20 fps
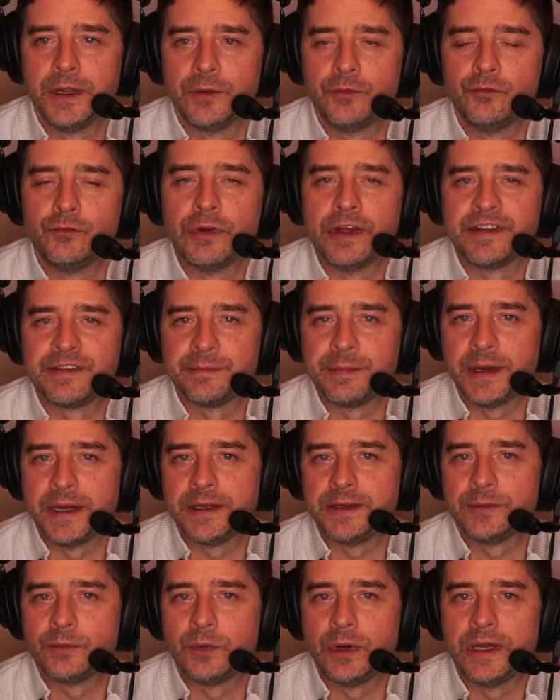respite
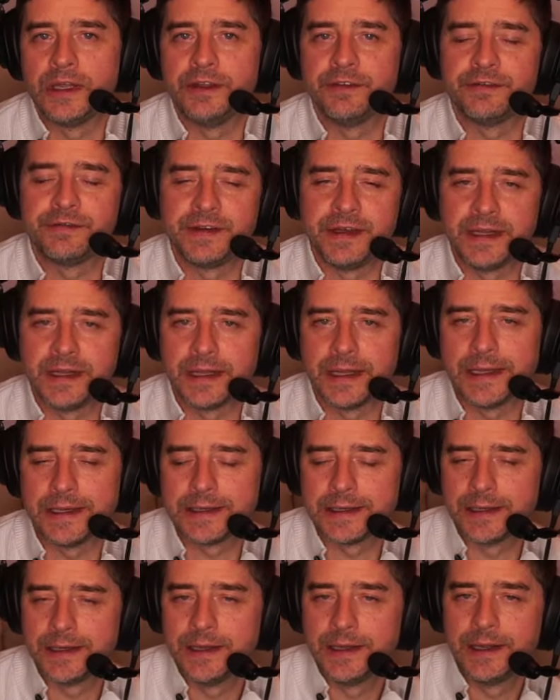where you feel
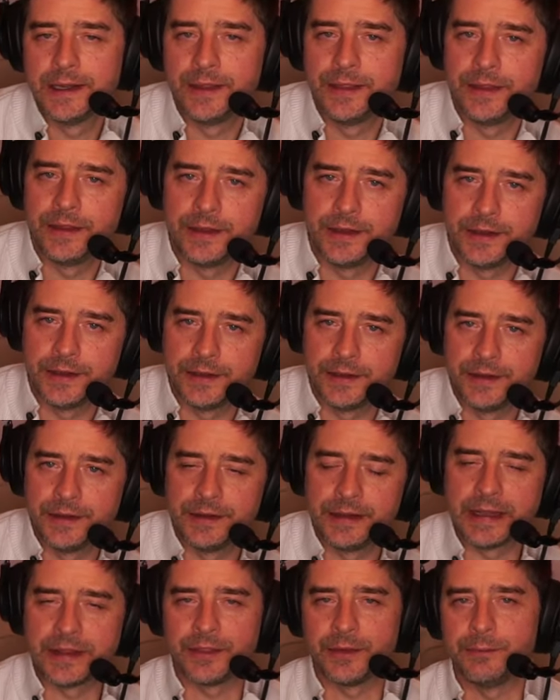like
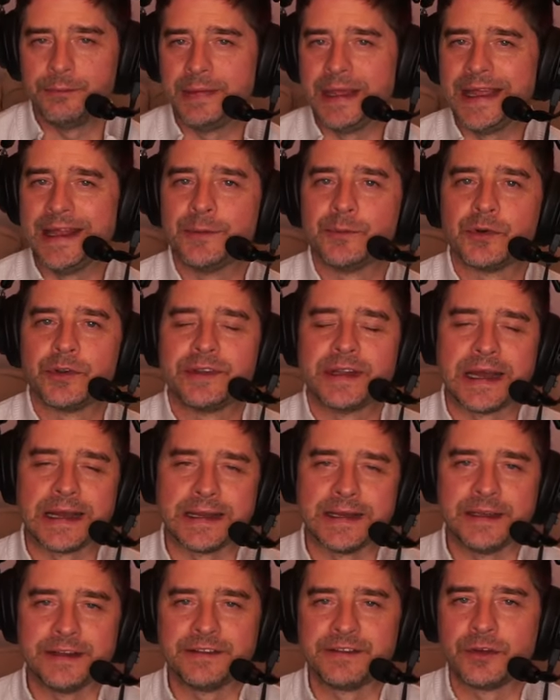the main
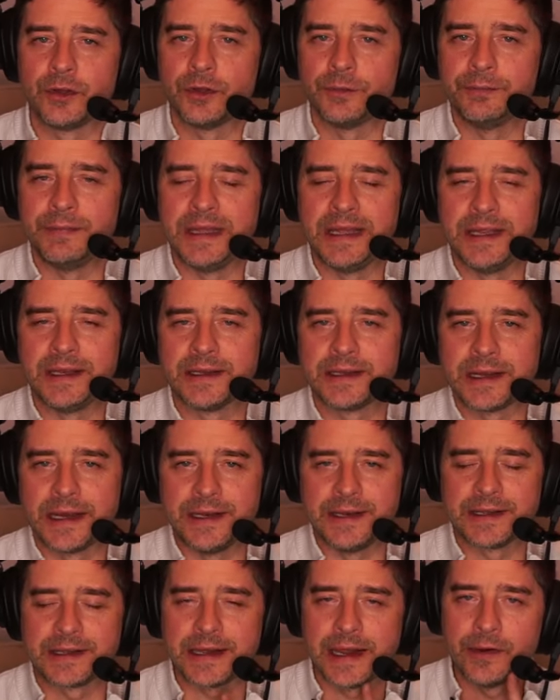protagonist or the main kind
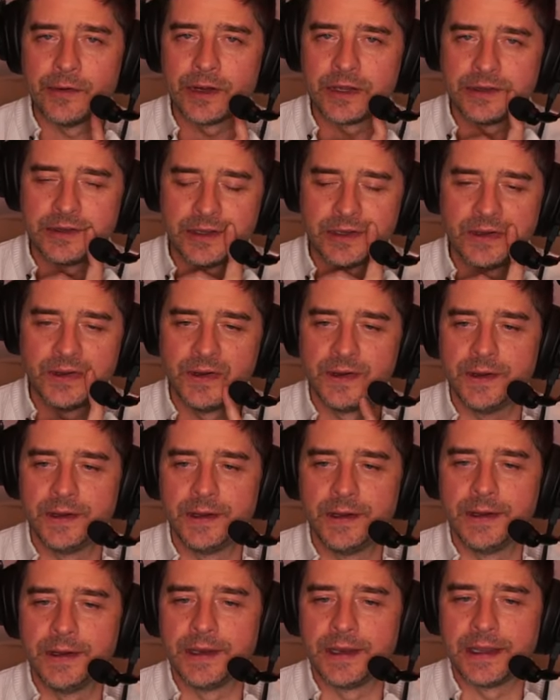of character
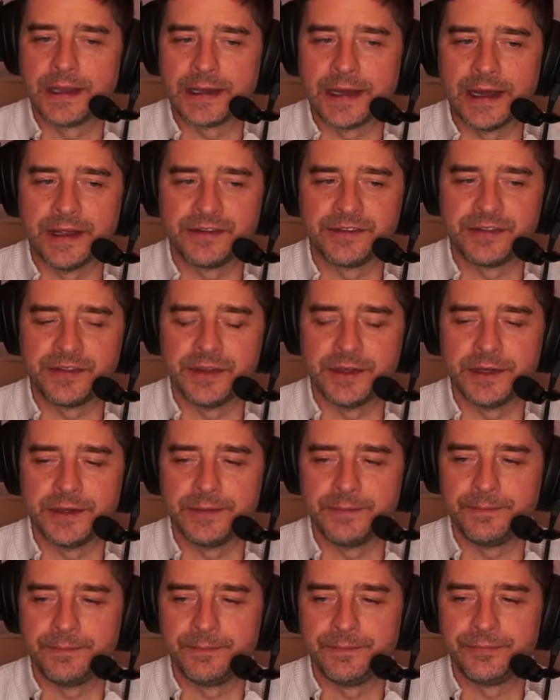like has the
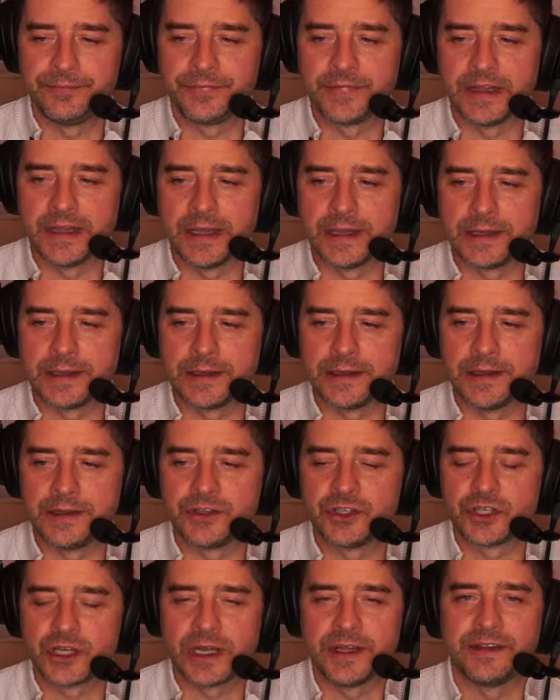like a
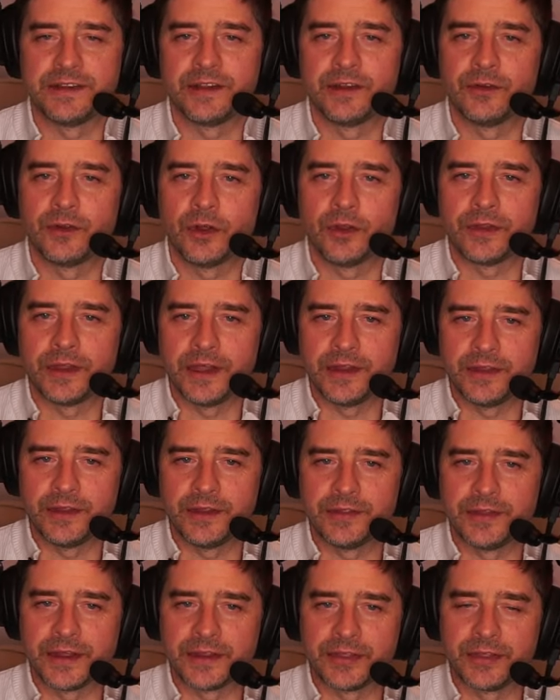chance or the
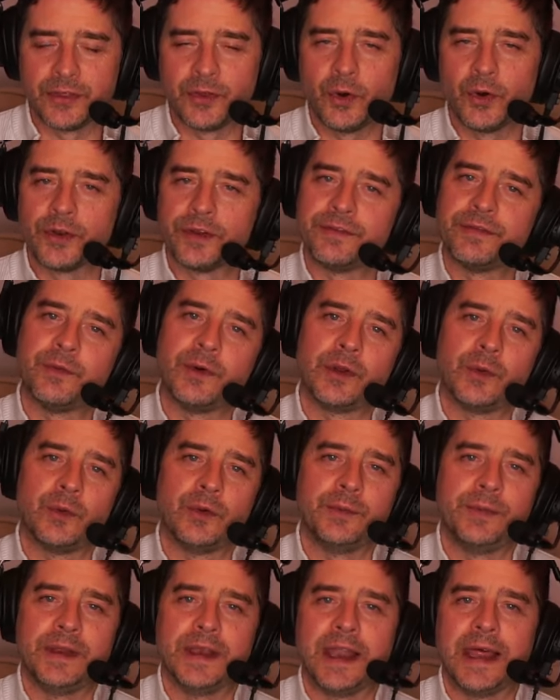thought of what it
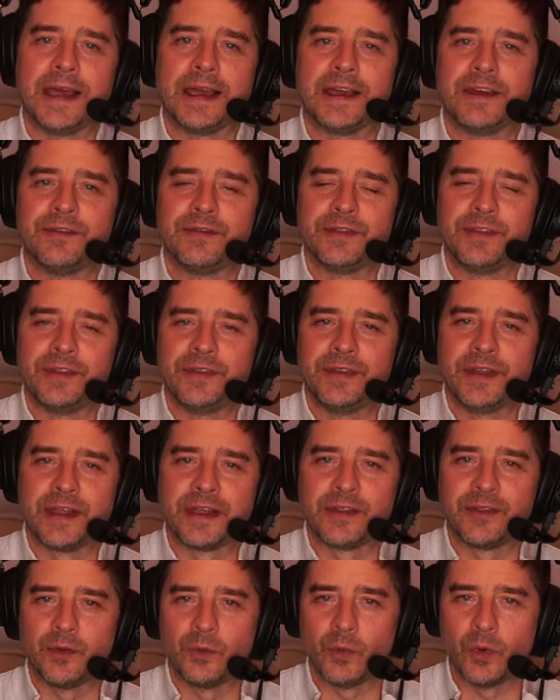would be like if the
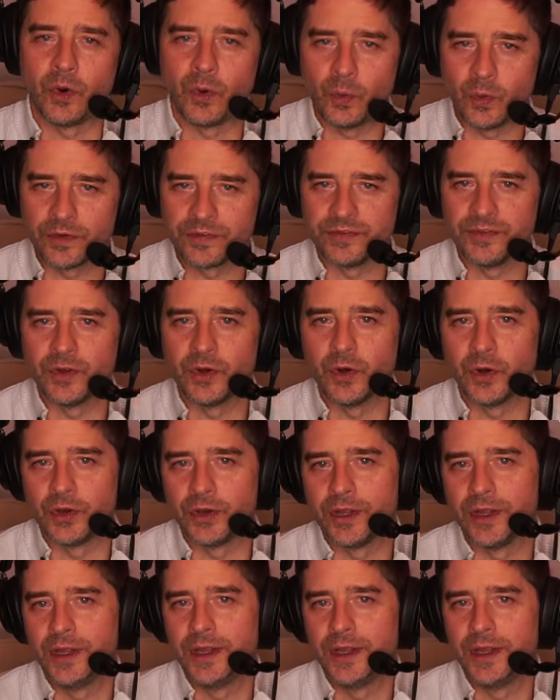war wasn't on.